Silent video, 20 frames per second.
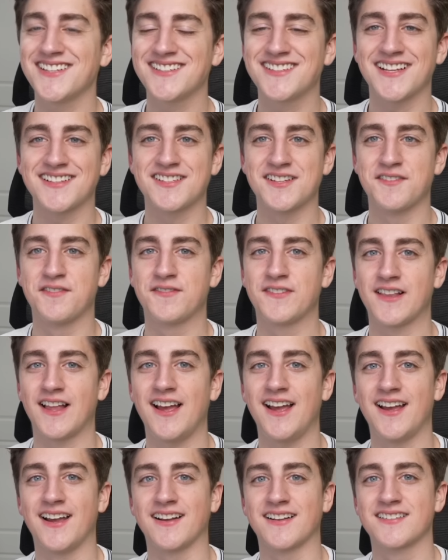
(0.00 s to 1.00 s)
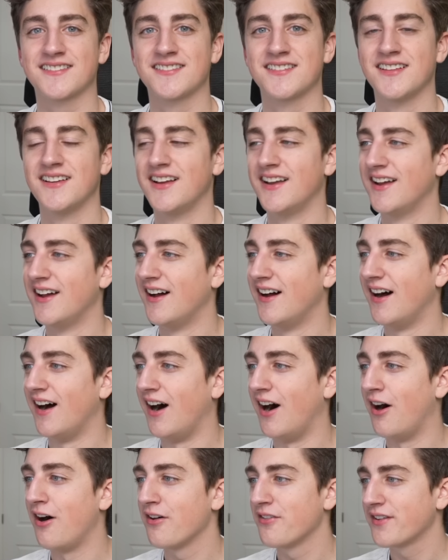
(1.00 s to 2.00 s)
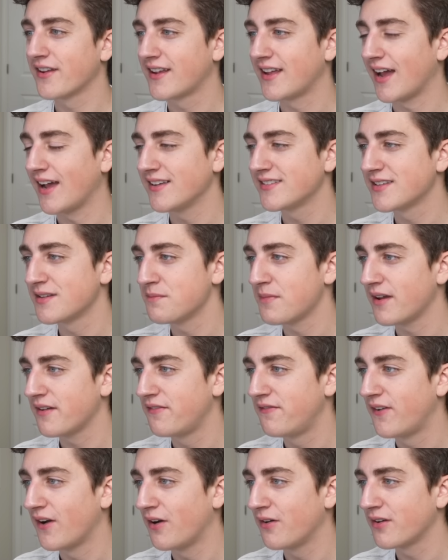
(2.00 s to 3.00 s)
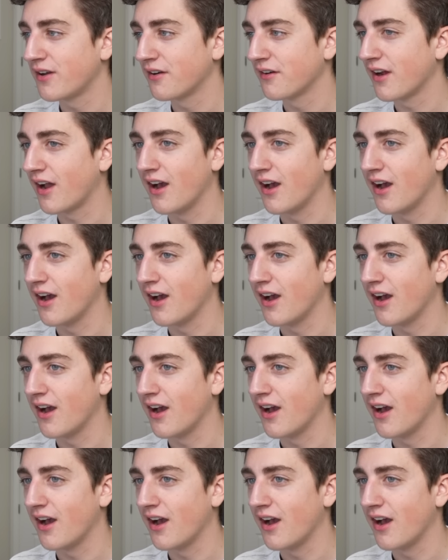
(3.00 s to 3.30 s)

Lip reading: think that's a flex. All the guys in my phone are